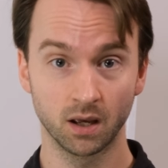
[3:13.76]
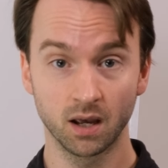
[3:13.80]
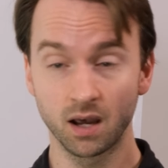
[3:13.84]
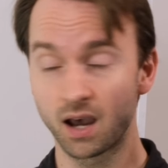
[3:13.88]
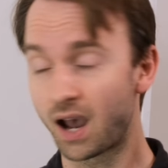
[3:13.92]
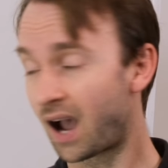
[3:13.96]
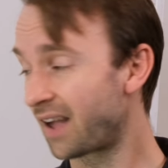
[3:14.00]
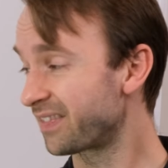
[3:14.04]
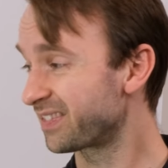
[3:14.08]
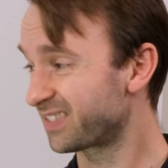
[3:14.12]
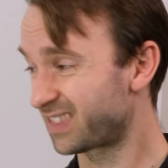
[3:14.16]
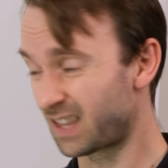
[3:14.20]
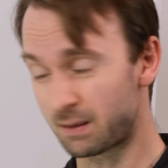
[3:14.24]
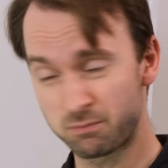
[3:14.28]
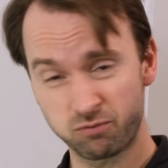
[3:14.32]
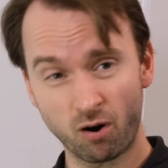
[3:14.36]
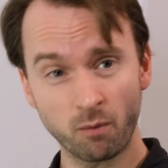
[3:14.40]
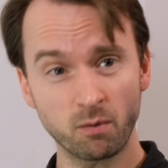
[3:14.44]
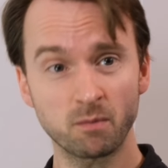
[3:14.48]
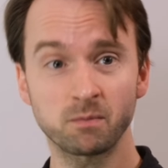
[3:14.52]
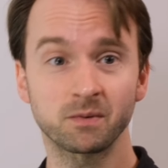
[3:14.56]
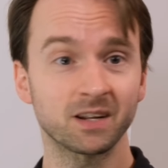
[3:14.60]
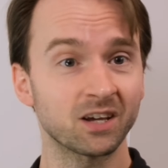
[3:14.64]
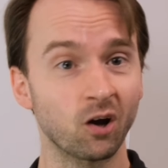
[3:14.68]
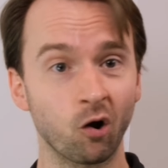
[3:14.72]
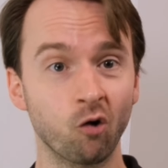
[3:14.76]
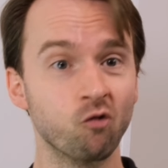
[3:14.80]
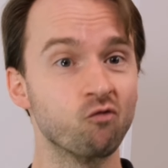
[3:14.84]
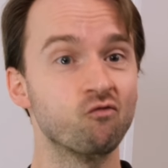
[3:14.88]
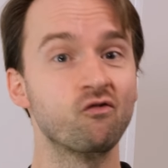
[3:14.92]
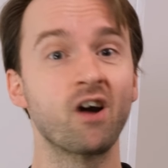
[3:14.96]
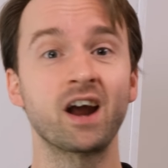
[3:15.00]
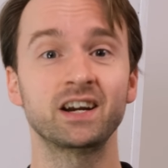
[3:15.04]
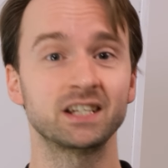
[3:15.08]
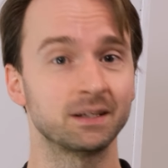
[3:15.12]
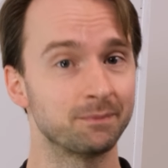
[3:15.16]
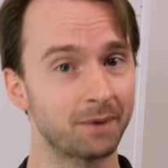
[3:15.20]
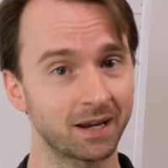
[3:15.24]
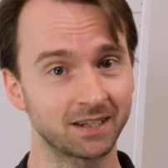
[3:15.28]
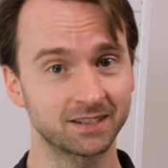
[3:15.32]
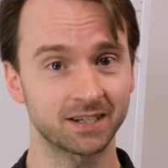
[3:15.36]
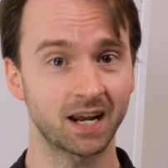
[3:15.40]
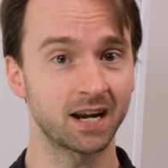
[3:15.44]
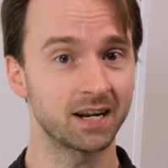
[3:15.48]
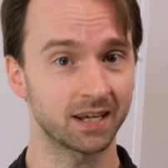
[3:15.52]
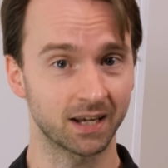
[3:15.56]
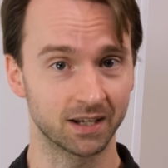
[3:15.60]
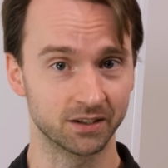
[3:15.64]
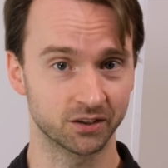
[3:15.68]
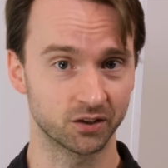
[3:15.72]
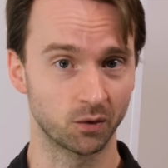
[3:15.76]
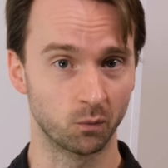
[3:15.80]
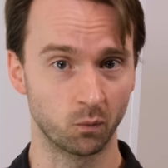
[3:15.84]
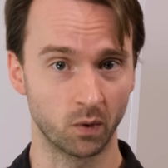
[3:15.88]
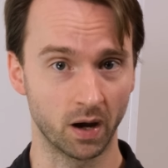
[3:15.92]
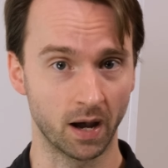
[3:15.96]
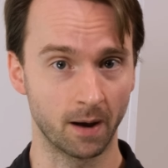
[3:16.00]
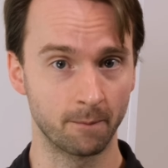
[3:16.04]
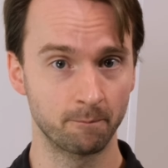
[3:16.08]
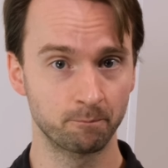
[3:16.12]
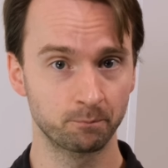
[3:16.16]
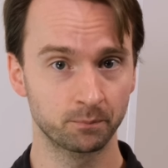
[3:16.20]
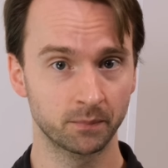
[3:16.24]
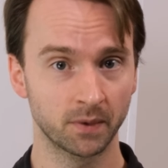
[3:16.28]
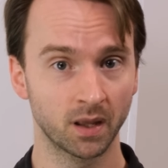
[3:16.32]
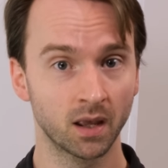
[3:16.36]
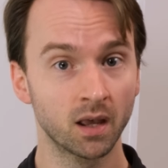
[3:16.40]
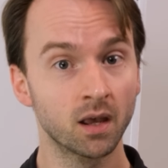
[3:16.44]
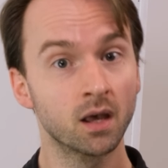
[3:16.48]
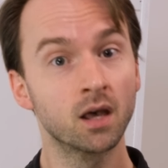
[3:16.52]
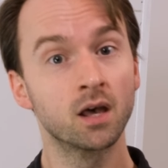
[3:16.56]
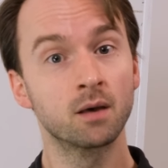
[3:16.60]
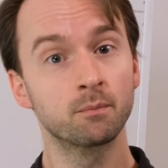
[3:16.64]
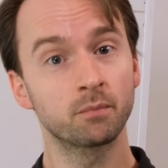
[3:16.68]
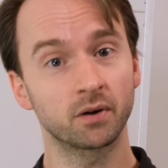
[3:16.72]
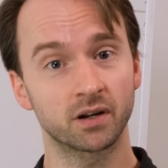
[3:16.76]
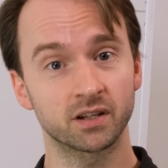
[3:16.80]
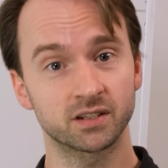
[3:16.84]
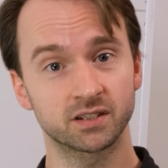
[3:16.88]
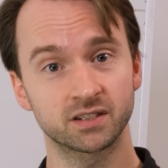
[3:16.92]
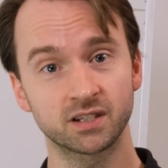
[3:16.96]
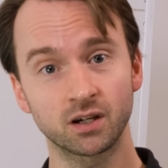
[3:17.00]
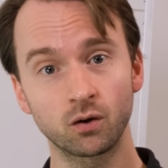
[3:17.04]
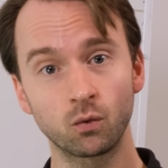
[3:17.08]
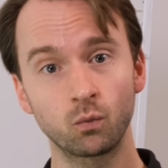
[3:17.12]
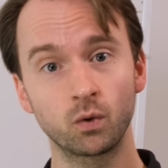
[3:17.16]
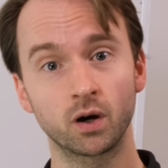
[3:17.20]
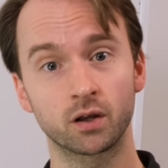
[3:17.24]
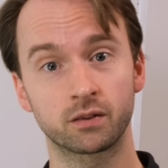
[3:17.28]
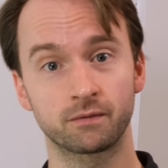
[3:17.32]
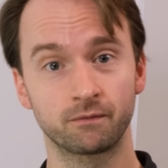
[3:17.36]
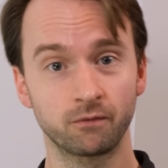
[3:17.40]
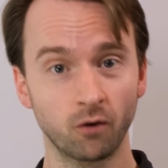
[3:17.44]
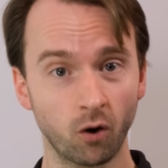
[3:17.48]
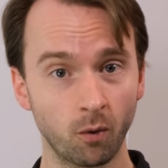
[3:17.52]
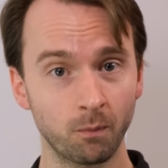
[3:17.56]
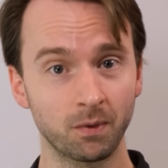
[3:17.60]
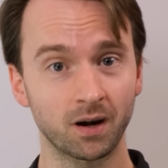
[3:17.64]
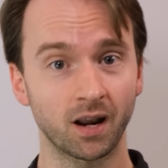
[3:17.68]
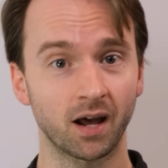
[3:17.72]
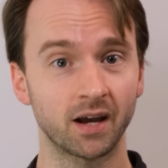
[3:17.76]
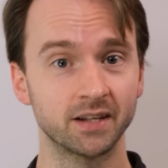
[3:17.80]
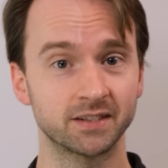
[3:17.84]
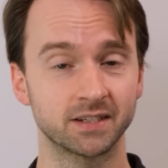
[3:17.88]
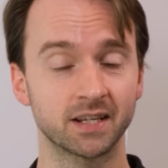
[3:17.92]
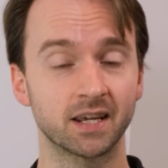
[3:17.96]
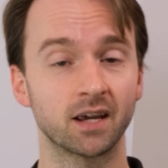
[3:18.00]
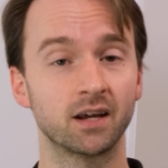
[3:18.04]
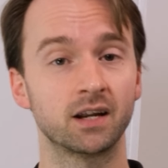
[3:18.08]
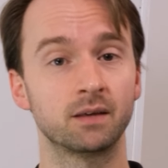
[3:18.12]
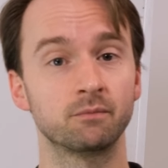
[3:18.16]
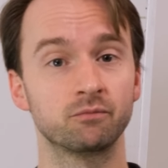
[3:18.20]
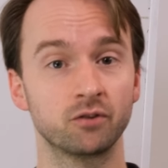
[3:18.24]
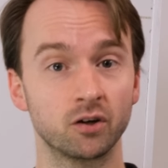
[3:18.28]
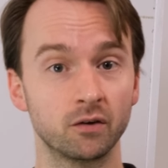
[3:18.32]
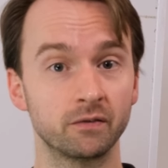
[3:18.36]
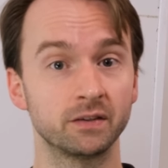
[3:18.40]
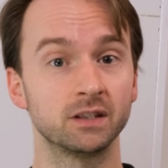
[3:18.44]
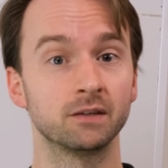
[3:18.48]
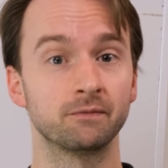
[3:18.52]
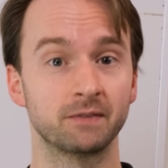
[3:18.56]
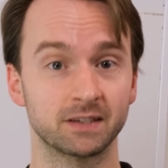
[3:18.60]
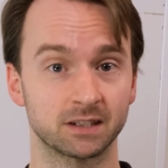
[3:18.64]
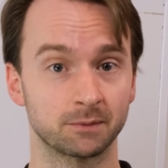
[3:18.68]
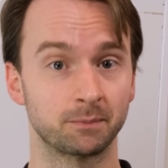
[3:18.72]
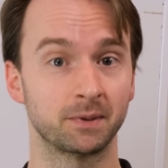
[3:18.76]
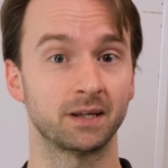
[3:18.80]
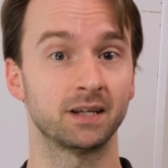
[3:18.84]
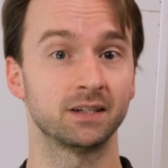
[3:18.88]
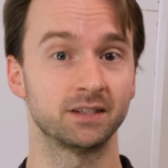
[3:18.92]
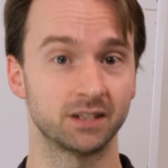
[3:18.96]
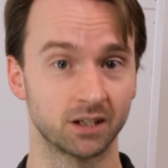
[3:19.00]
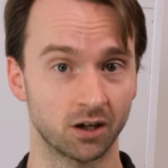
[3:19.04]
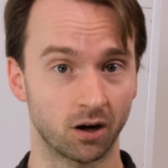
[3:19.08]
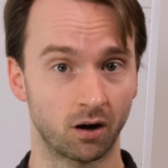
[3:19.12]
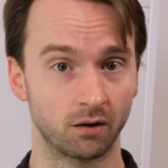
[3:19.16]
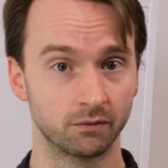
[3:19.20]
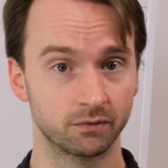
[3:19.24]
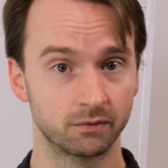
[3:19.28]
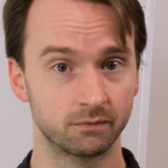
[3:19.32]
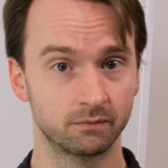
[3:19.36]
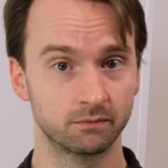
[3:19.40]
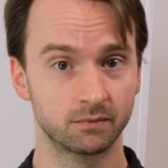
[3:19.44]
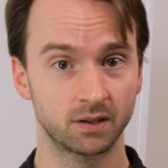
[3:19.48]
And they're probably already maintaining it somewhere, but it's still worth formalizing and improving the visibility of.